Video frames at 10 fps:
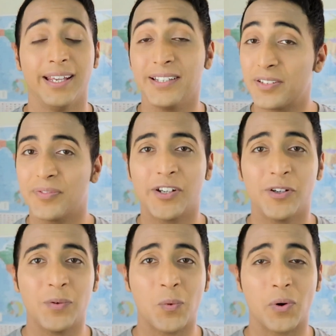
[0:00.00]
In this
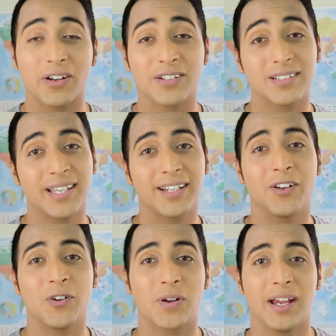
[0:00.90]
video, we're going to take a
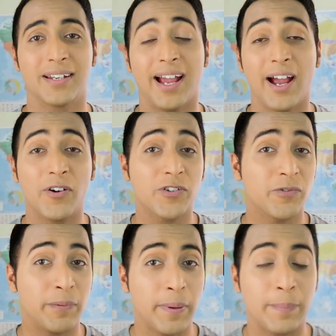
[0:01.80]
look at how to
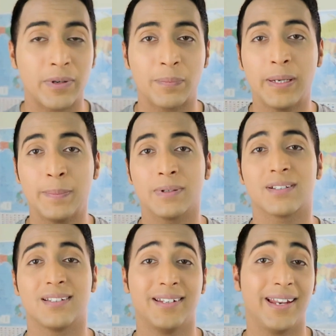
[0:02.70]
remember
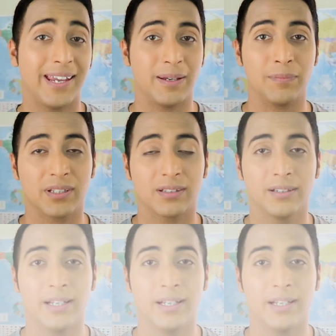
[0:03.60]
people's names.